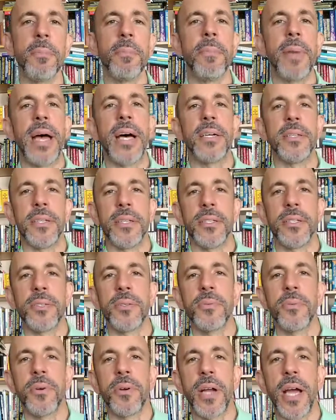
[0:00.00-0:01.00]

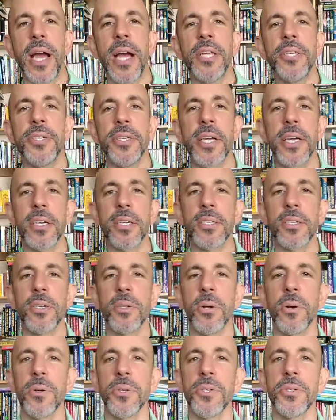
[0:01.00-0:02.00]
imbalance where as you get
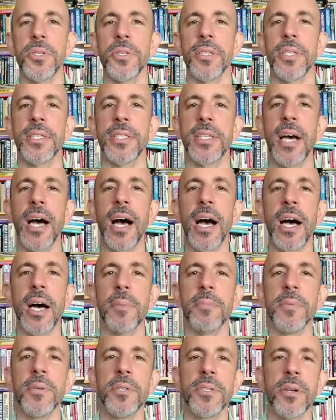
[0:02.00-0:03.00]
closer to the
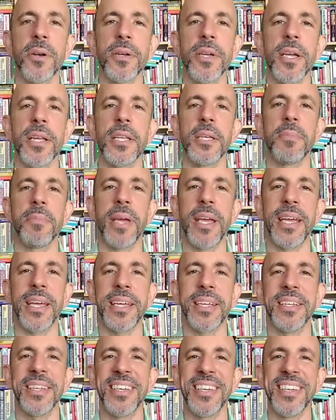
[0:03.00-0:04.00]
top, you start getting
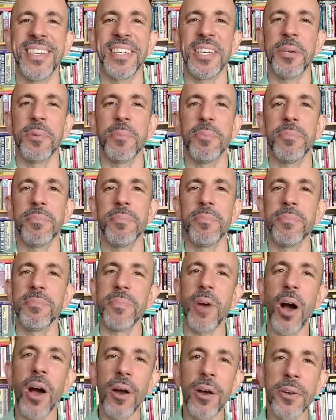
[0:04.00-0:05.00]
paid
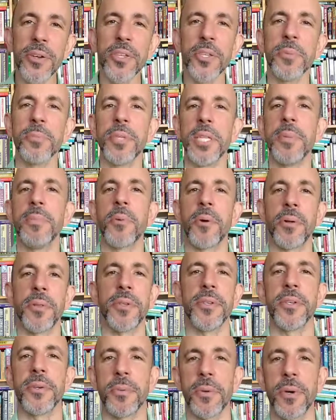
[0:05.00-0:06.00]
arguably more
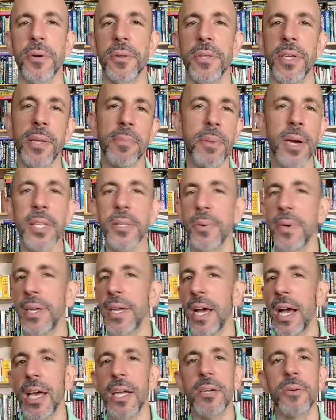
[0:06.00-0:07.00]
than you're worth. And by the way,
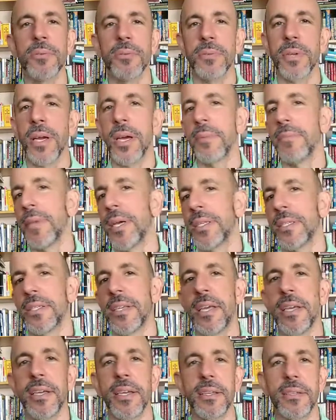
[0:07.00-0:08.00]
I'm not
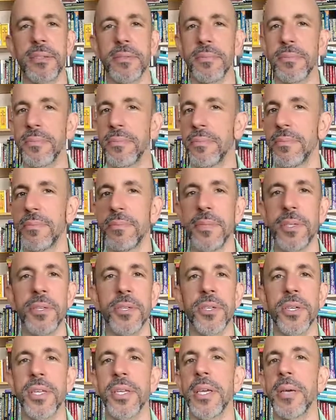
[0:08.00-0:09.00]
saying you
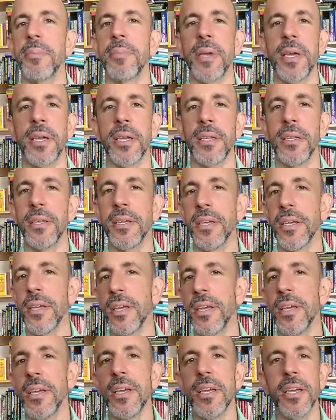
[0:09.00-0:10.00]
shouldn't get paid.
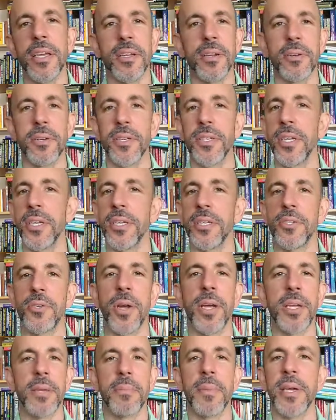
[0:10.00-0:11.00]
You shouldn't
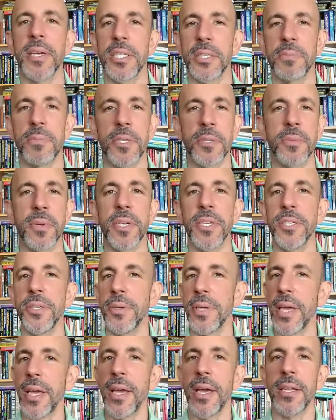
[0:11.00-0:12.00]
try and make as much money as you
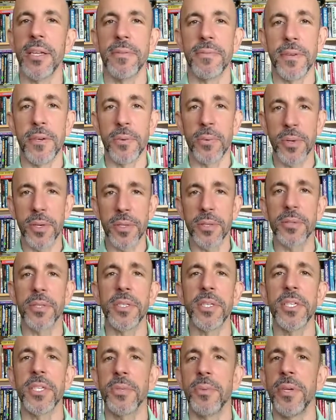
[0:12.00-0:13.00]
can. If you're one of those
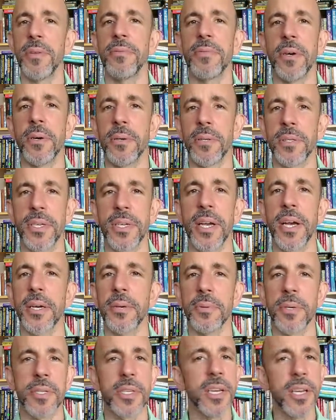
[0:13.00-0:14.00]
C-suite folks like I
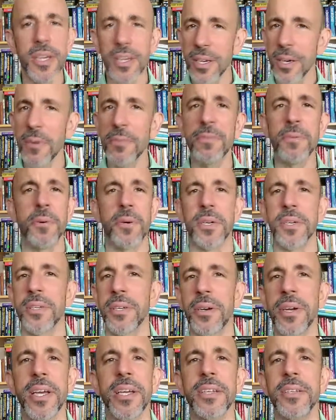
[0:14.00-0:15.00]
was, go for it.
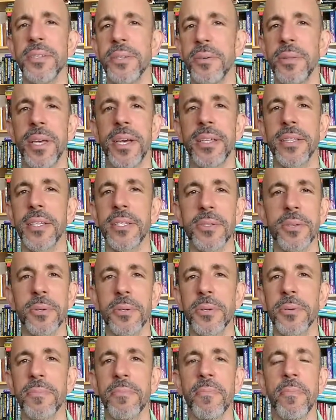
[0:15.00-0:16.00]
Go ahead and do that. That's
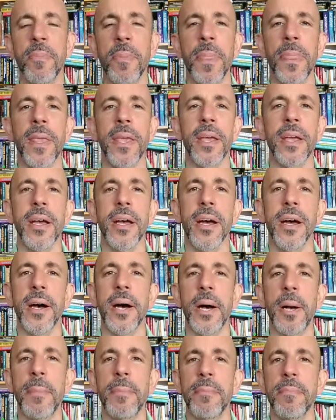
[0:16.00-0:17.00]
cool.
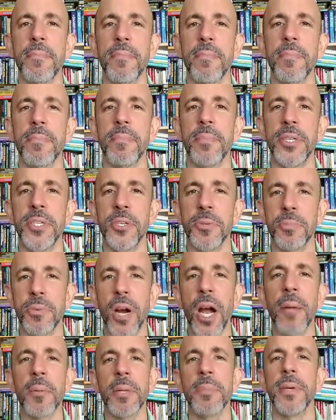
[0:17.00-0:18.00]
But you're
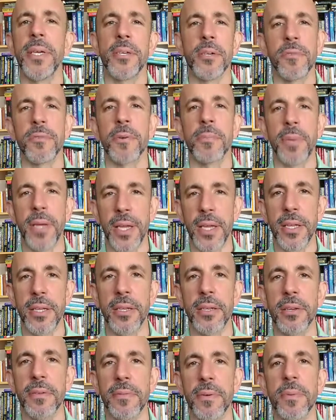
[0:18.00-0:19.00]
probably being overpaid
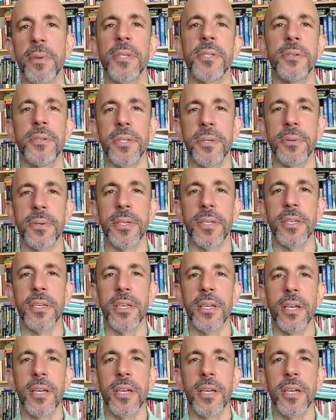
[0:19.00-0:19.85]
for what you're doing,